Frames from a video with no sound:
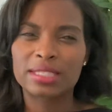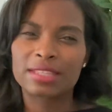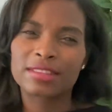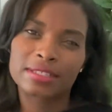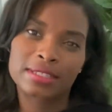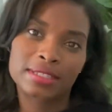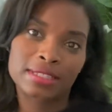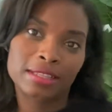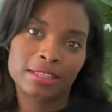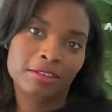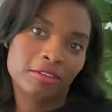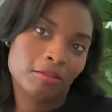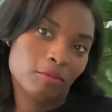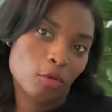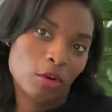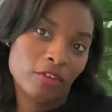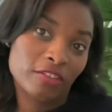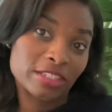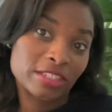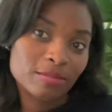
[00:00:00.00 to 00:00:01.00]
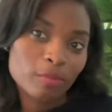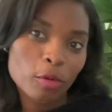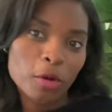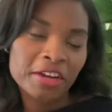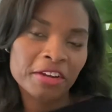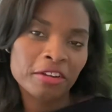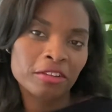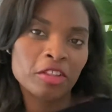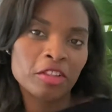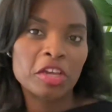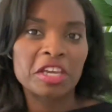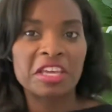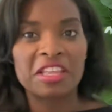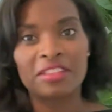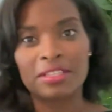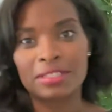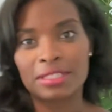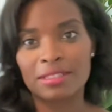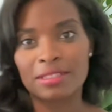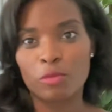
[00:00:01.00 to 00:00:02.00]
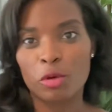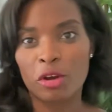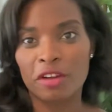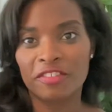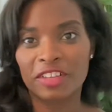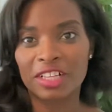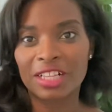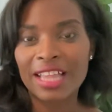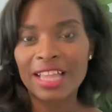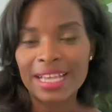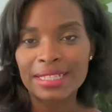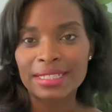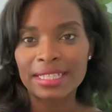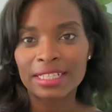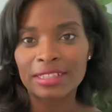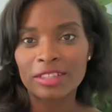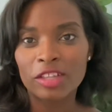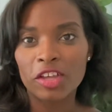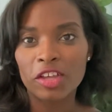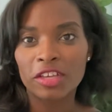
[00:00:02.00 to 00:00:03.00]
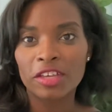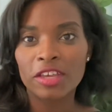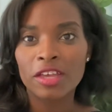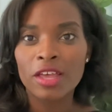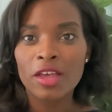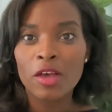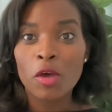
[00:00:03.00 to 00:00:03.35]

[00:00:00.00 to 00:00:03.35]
This is a little more of a sportier look. This is more of a classic look.